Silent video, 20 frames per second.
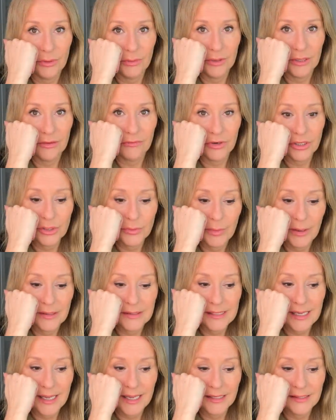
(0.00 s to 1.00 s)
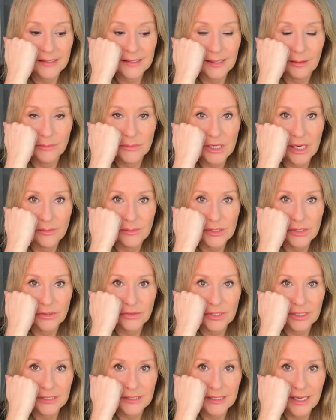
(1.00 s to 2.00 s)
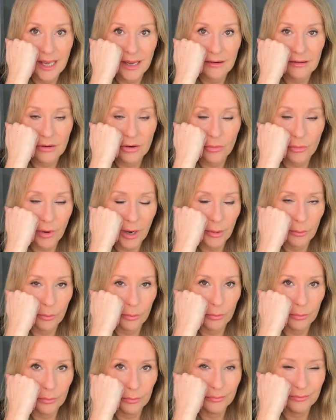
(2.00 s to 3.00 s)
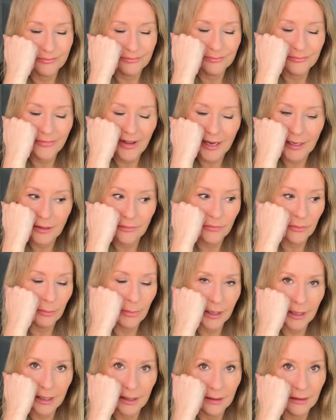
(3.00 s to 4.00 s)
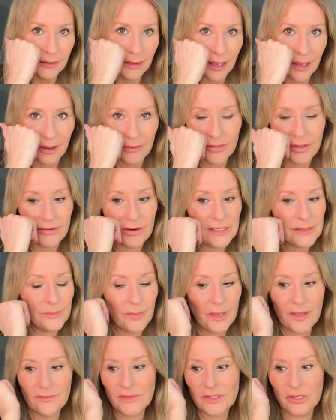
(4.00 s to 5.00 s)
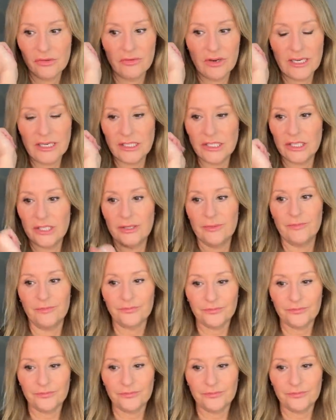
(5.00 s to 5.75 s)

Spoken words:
with La Roche-Posay, and sometimes you just get great value for money out of their SPFs. You really do.